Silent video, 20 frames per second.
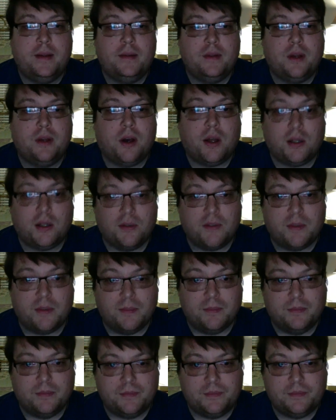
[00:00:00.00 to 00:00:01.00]
All of them.
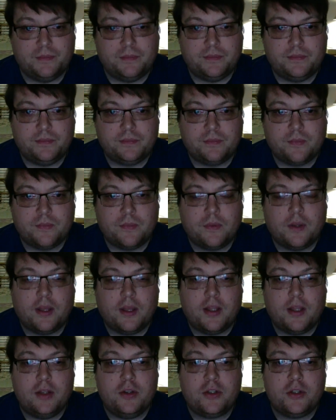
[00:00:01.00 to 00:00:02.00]

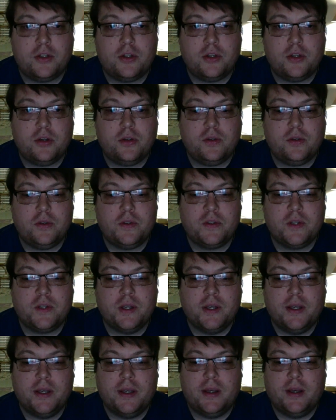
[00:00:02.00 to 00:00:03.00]
And you should use,
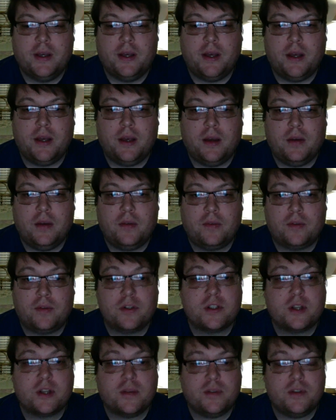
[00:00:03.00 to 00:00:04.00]

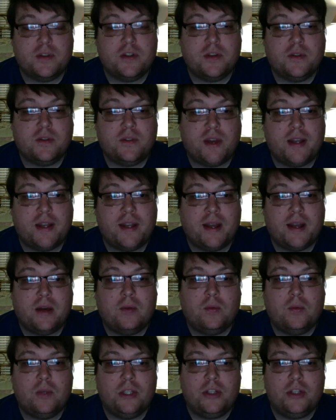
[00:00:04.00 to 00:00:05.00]
first off, you should find out
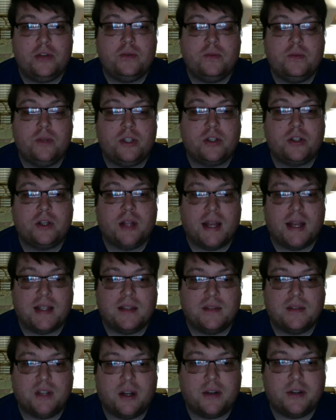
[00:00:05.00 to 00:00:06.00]
which class
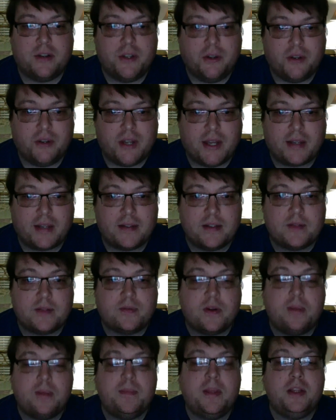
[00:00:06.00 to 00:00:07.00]
of Tantra your text is
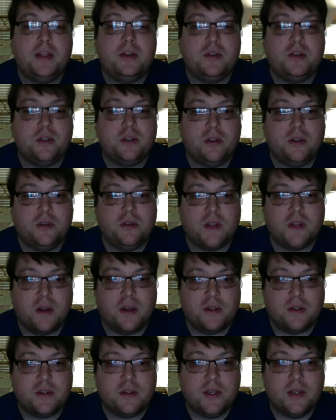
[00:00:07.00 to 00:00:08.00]
from, and you should use
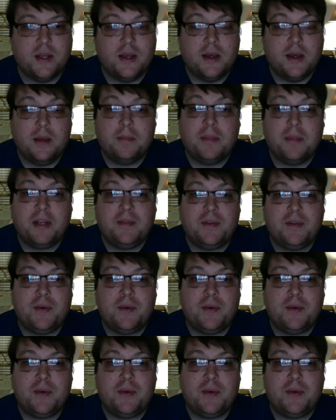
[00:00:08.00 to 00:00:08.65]
those. But if you